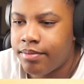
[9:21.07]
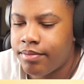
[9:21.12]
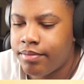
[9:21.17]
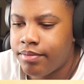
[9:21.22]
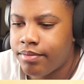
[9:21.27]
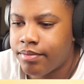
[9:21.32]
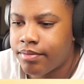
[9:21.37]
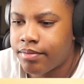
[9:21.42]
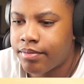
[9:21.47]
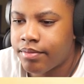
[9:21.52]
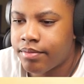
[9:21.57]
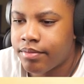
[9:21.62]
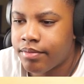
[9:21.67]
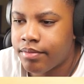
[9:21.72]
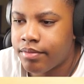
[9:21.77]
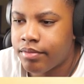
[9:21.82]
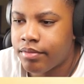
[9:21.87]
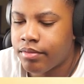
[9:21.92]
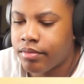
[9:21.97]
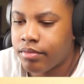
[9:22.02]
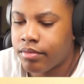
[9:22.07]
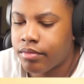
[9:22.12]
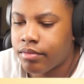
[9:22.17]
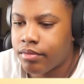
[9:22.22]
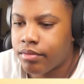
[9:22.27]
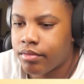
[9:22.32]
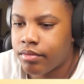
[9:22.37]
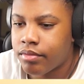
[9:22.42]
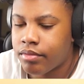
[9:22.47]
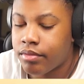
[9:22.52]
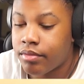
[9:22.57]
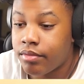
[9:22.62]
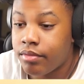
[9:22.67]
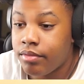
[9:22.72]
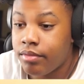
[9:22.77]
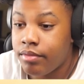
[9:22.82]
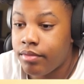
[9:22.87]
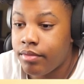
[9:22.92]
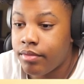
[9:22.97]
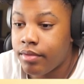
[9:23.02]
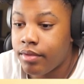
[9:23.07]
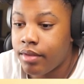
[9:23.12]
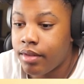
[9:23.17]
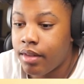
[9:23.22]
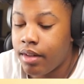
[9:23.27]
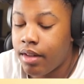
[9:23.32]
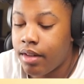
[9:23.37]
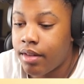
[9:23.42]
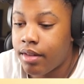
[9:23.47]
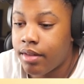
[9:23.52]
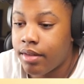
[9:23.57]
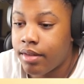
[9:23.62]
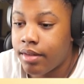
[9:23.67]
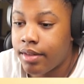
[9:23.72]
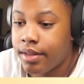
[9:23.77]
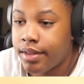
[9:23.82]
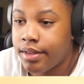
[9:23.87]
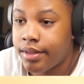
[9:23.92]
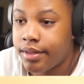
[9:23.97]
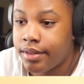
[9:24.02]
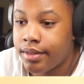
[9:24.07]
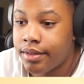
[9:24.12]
[no speech]